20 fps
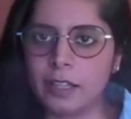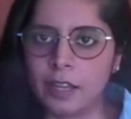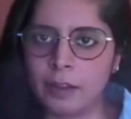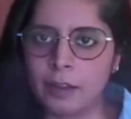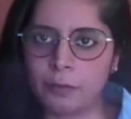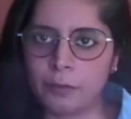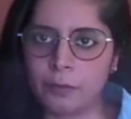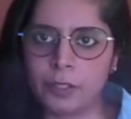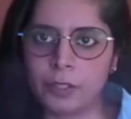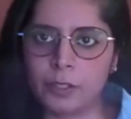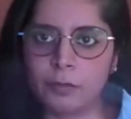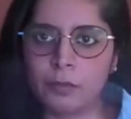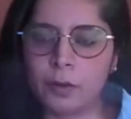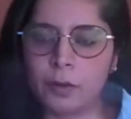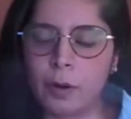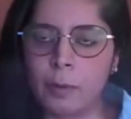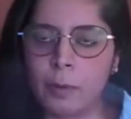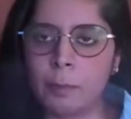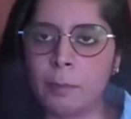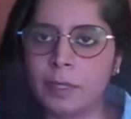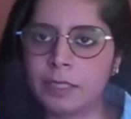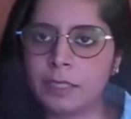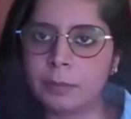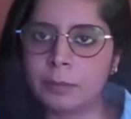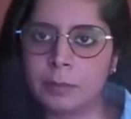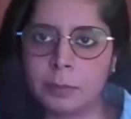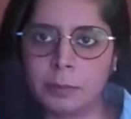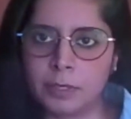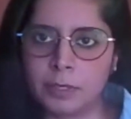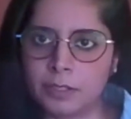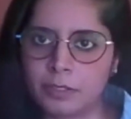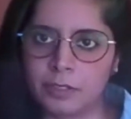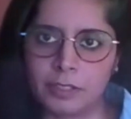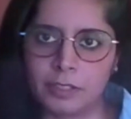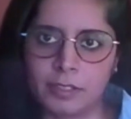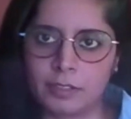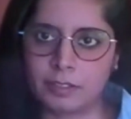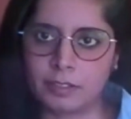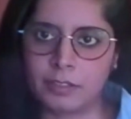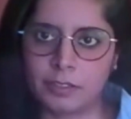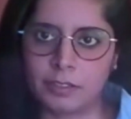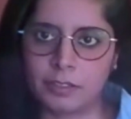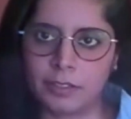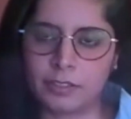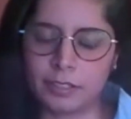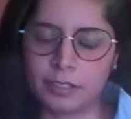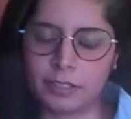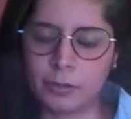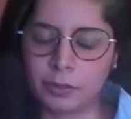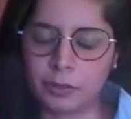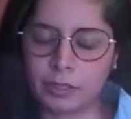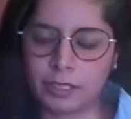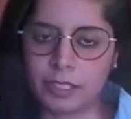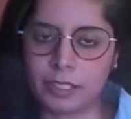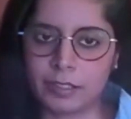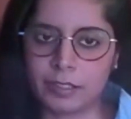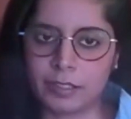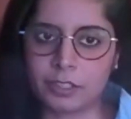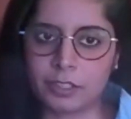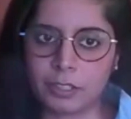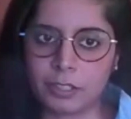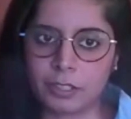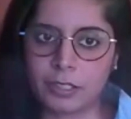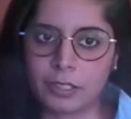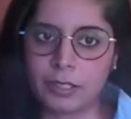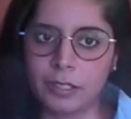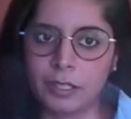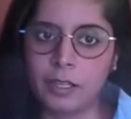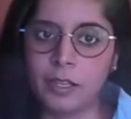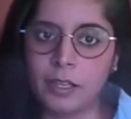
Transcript: effort from multiple personas across the organization.